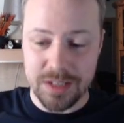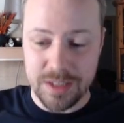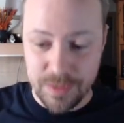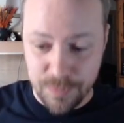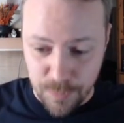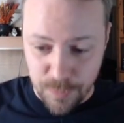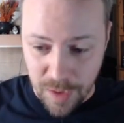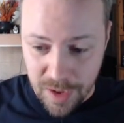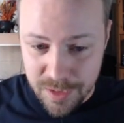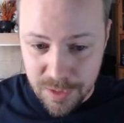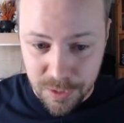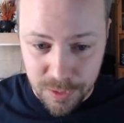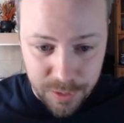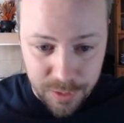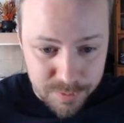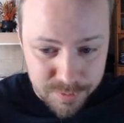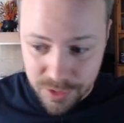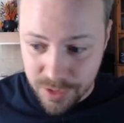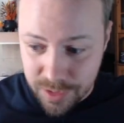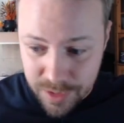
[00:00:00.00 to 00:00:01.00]
It's final.
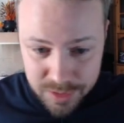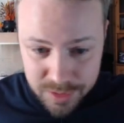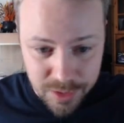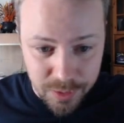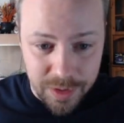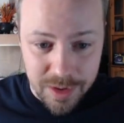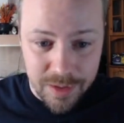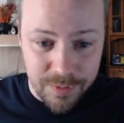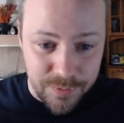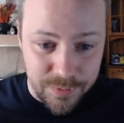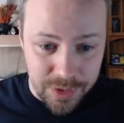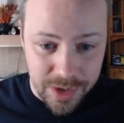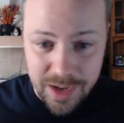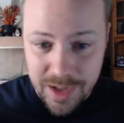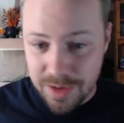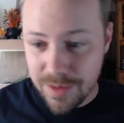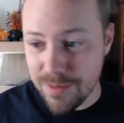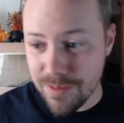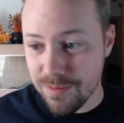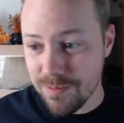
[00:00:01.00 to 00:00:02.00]
I'm not going to do any
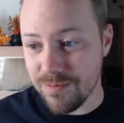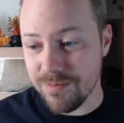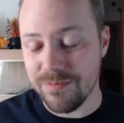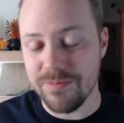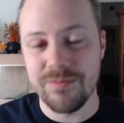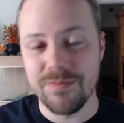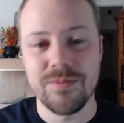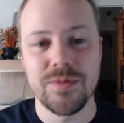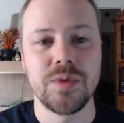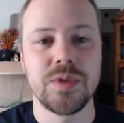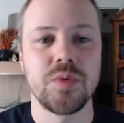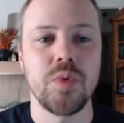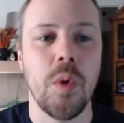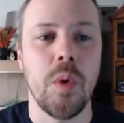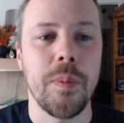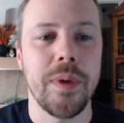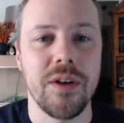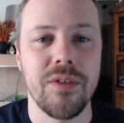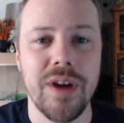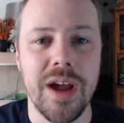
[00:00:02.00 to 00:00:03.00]
fucking
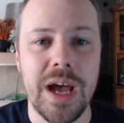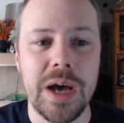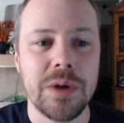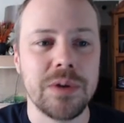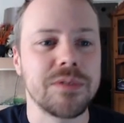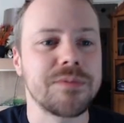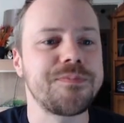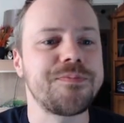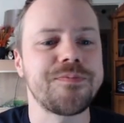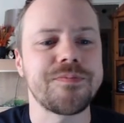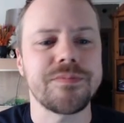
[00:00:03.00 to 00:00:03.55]
swapping around.